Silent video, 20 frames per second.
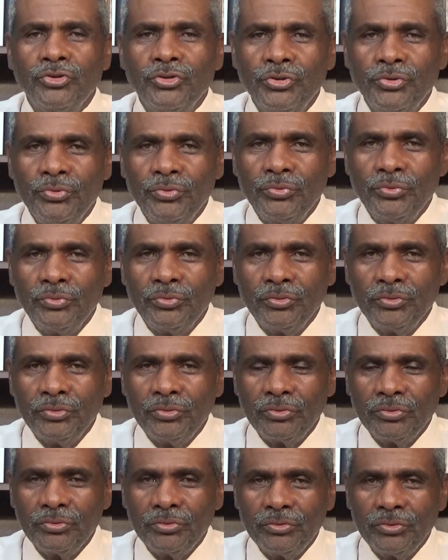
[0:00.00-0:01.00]
to
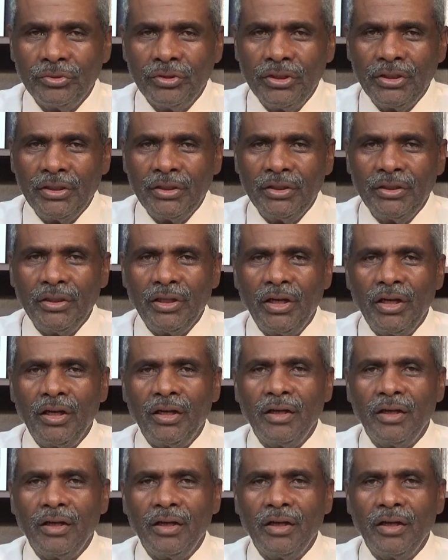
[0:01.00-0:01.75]
the